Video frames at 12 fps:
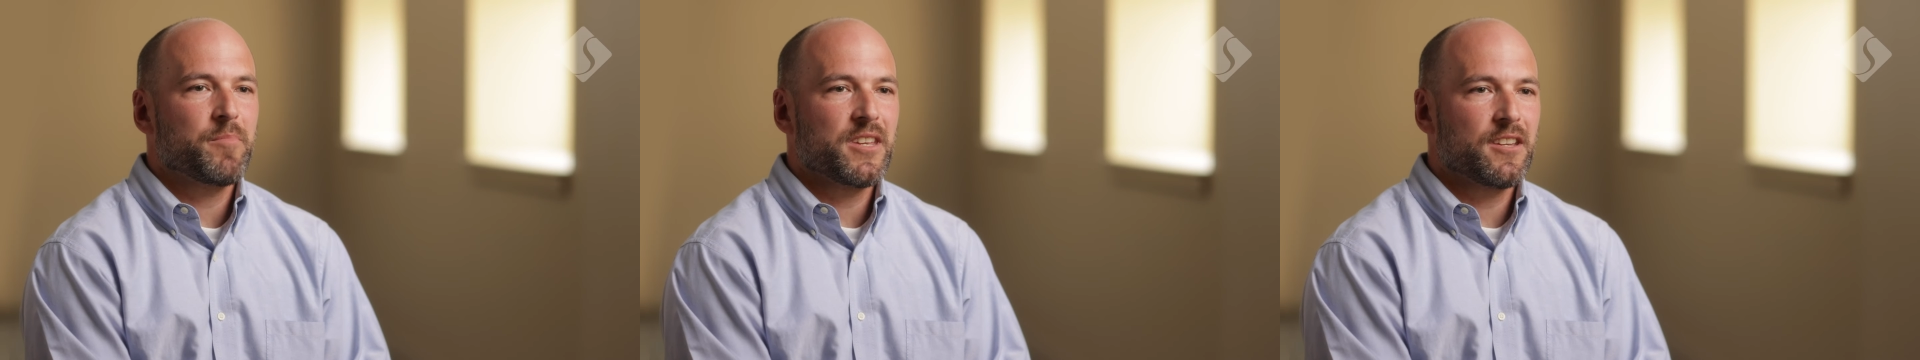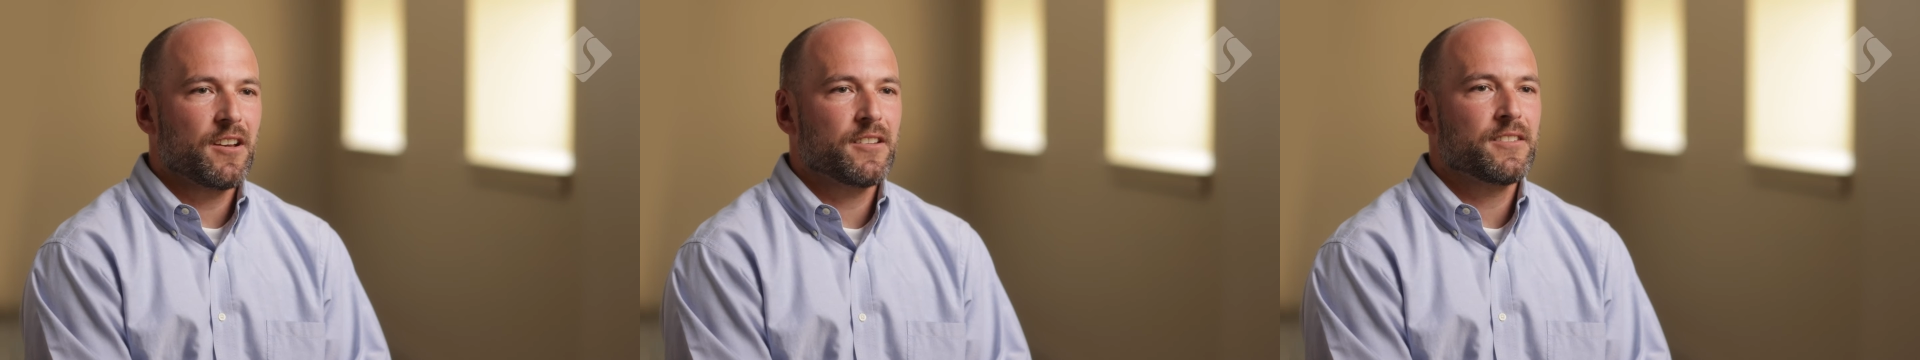
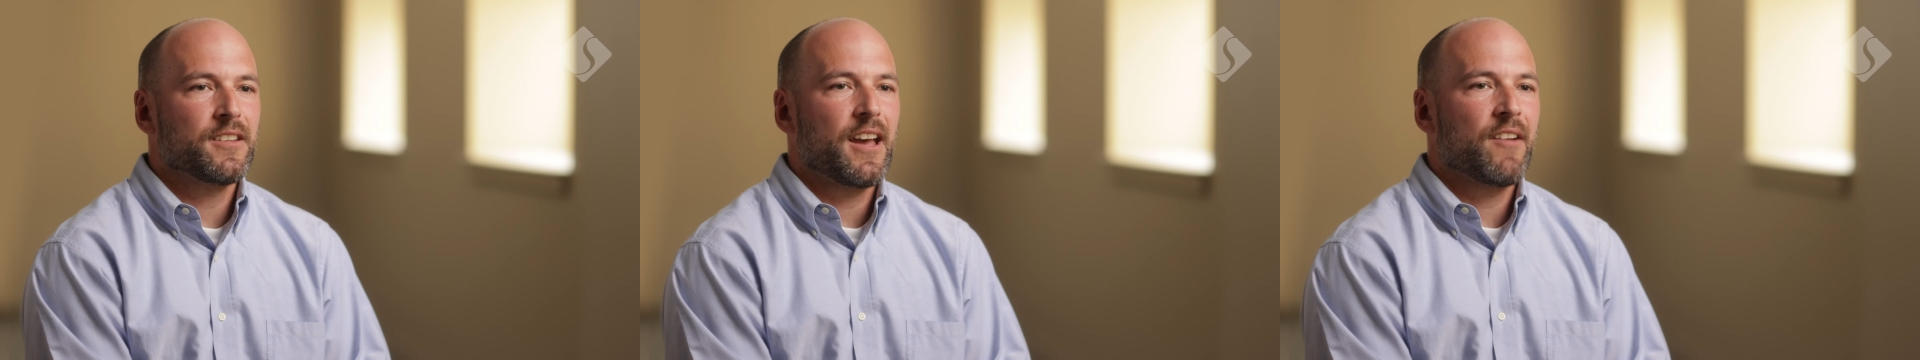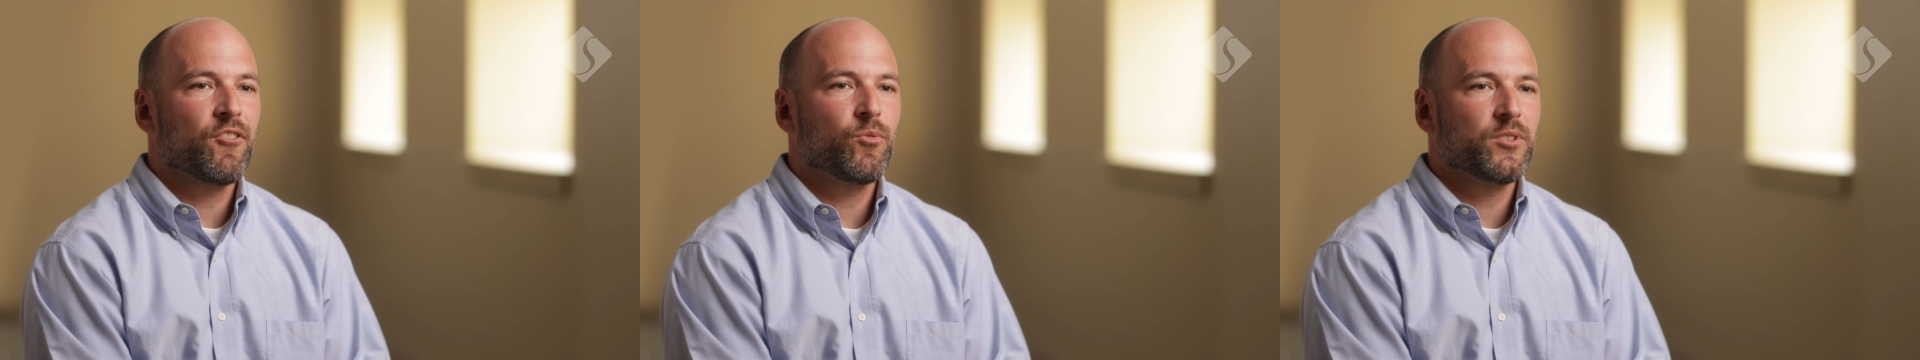because
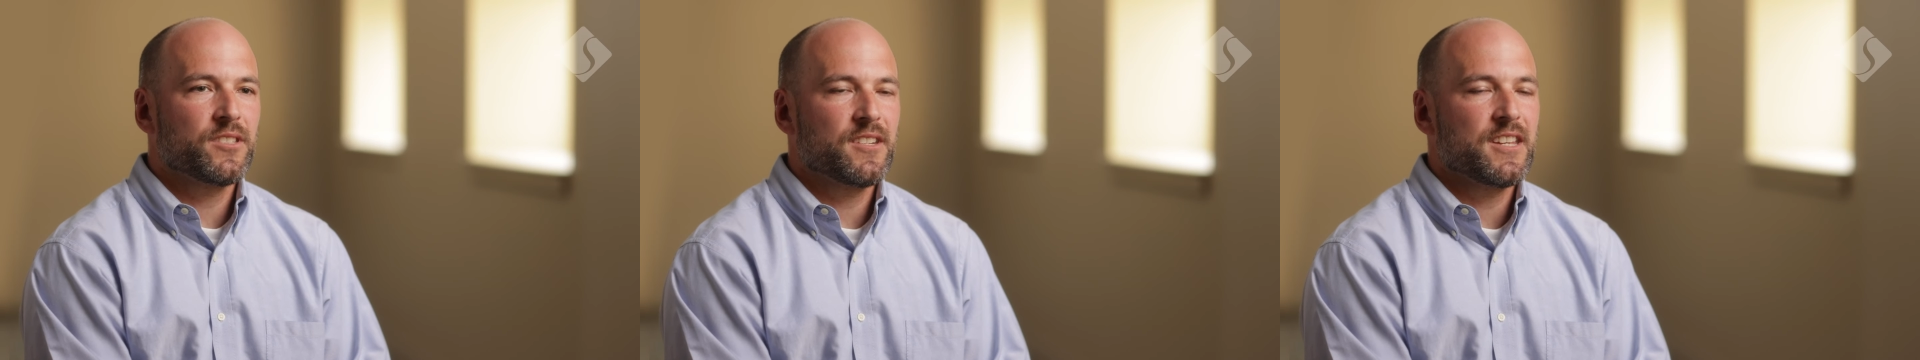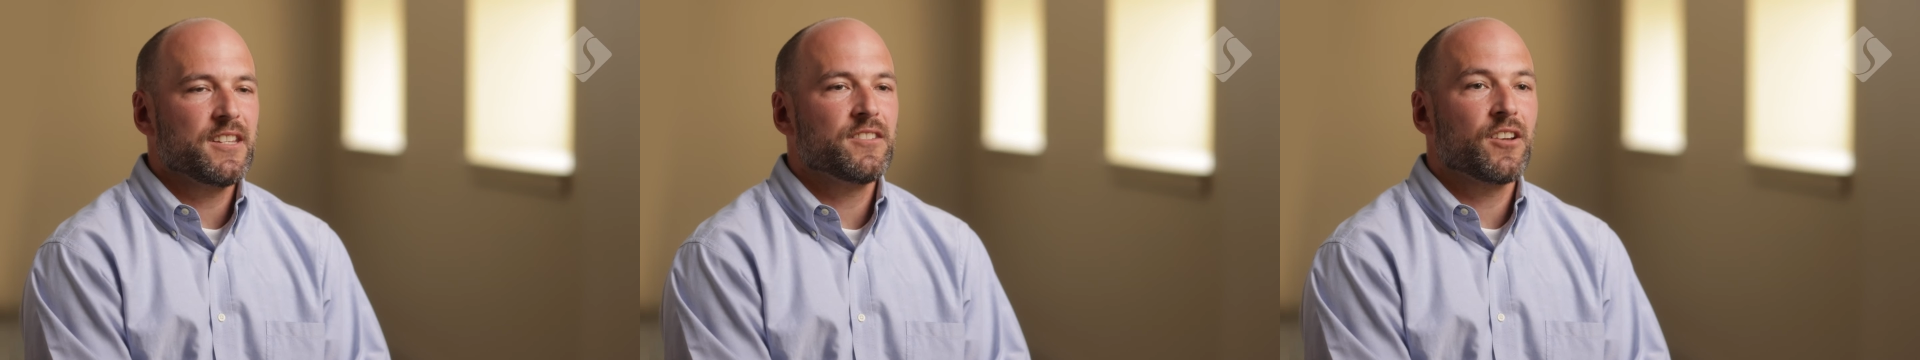everyone's
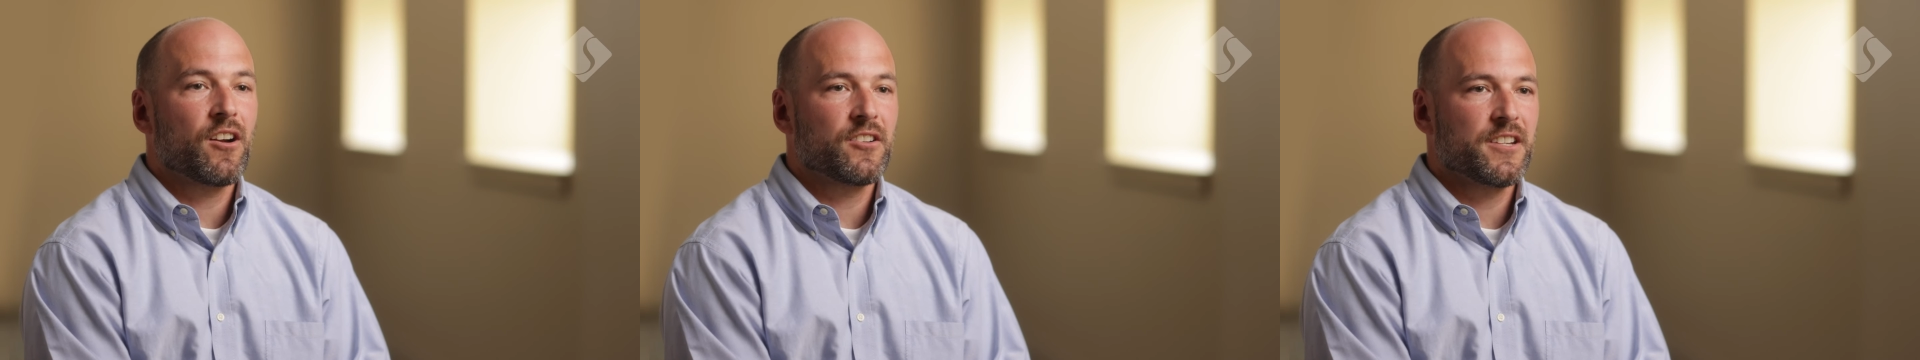needs are